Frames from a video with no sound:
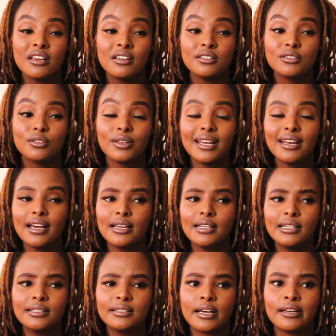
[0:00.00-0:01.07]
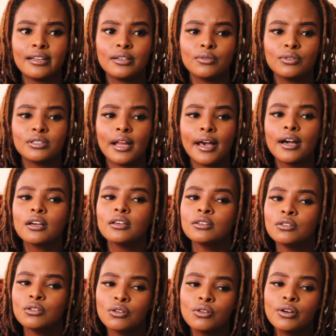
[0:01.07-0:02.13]
So then I listened. He was like,
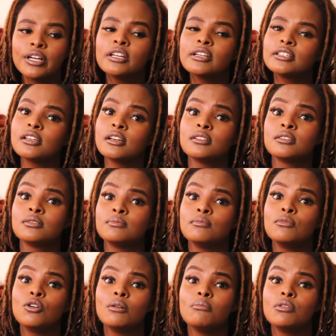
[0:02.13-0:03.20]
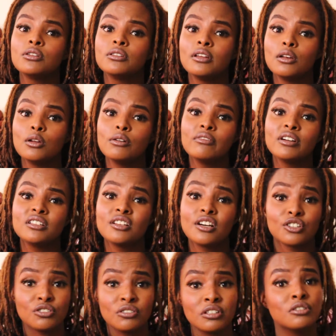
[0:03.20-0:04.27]
go and research more about the law of
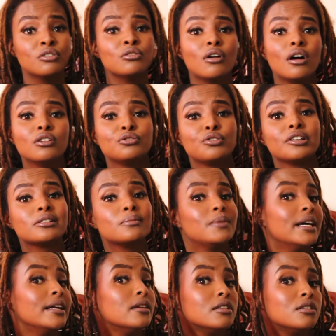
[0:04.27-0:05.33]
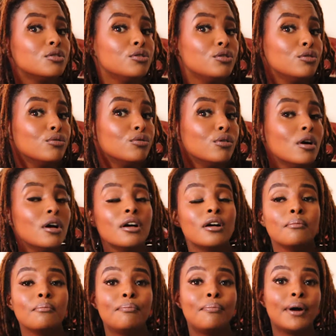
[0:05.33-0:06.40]
attraction. I don't know how to explain it to you,
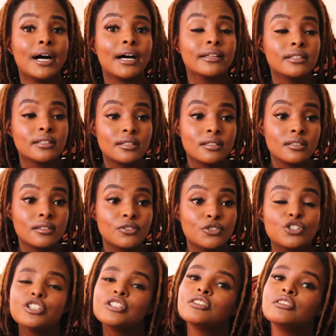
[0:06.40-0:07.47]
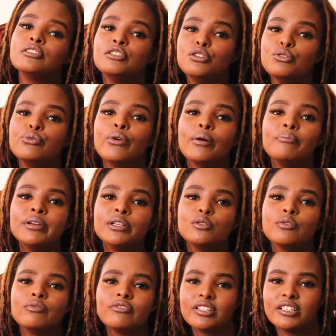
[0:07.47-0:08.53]
but just do a bit
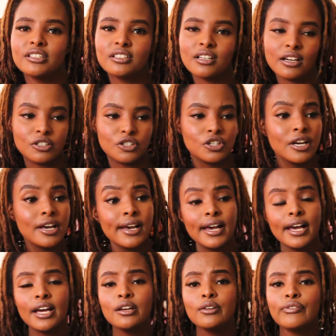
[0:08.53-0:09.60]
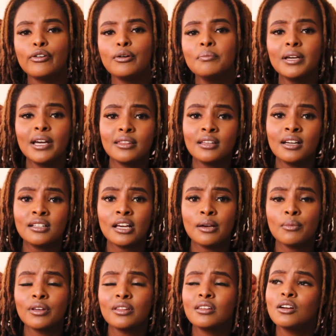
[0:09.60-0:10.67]
of research. And for me at that time,
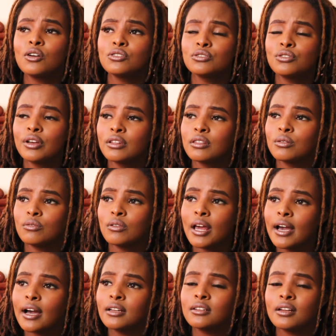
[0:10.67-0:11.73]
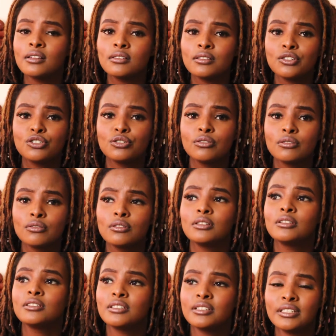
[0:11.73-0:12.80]
I think I was going through like a transitional
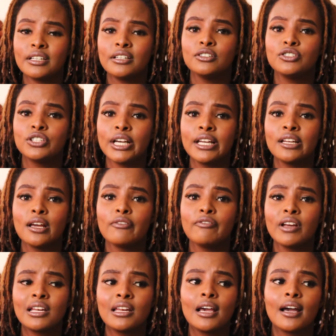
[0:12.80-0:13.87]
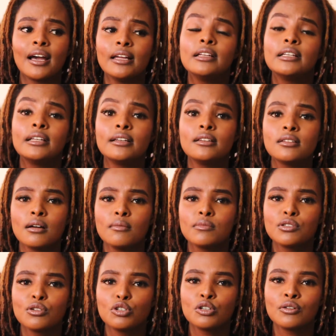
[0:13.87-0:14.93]
stage, and I felt like I needed some
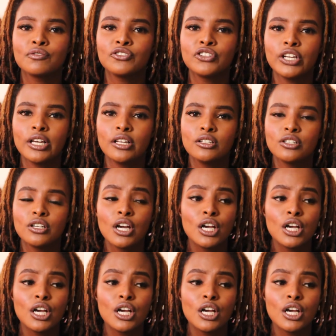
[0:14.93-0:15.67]
sort of change.